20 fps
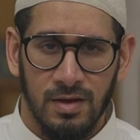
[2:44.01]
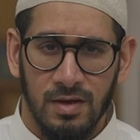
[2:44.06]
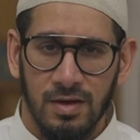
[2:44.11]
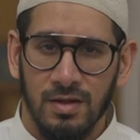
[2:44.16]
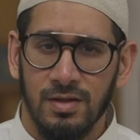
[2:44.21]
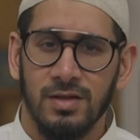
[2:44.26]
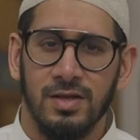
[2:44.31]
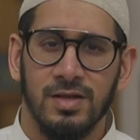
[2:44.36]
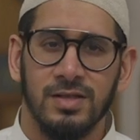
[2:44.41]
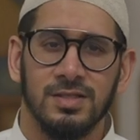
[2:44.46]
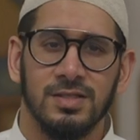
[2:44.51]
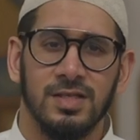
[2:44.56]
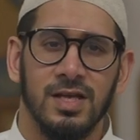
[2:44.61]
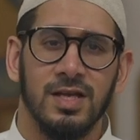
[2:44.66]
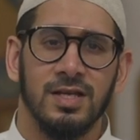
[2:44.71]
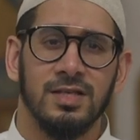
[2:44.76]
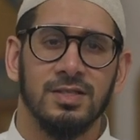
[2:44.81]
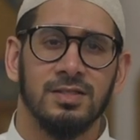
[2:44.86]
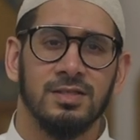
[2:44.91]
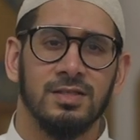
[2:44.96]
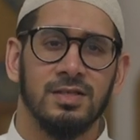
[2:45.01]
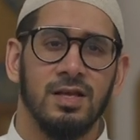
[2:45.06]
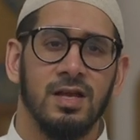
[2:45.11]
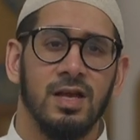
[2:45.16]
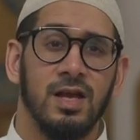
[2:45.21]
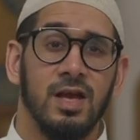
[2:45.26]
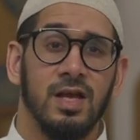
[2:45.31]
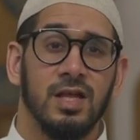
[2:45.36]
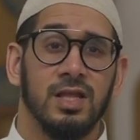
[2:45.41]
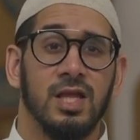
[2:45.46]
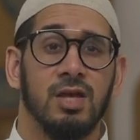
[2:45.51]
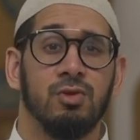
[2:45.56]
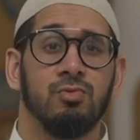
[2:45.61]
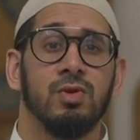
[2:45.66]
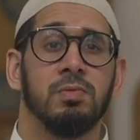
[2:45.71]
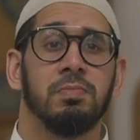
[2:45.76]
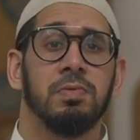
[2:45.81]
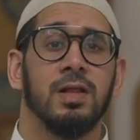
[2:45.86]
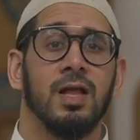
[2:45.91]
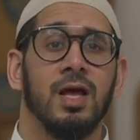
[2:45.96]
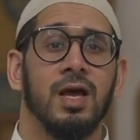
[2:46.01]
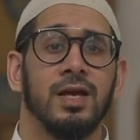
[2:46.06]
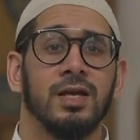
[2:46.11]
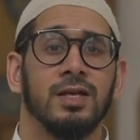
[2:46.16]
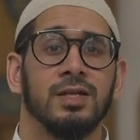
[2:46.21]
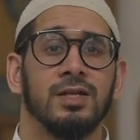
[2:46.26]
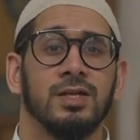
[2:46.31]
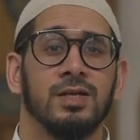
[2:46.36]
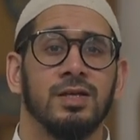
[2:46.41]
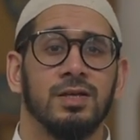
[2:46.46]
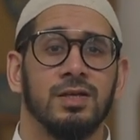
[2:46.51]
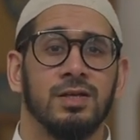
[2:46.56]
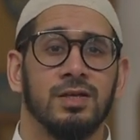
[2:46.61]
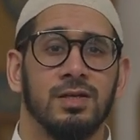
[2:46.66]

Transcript: Allah says, they replied,